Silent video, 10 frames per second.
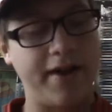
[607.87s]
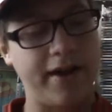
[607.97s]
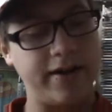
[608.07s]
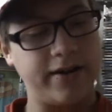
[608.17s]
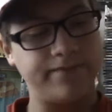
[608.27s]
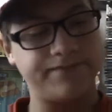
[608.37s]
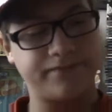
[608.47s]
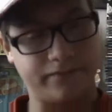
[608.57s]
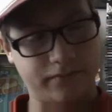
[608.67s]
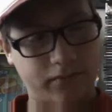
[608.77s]
And,
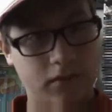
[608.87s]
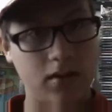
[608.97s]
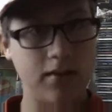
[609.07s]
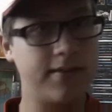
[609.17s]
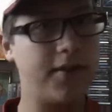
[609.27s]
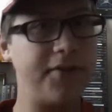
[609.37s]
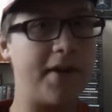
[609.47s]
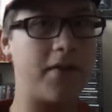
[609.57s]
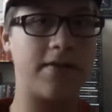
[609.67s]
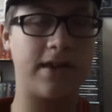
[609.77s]
you'll
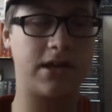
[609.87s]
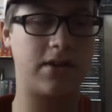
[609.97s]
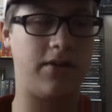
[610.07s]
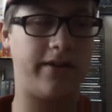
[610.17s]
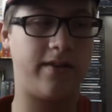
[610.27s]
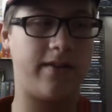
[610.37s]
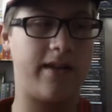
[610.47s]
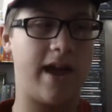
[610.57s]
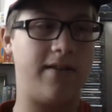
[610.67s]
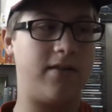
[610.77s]
never see a show like this
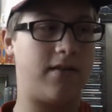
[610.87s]
again.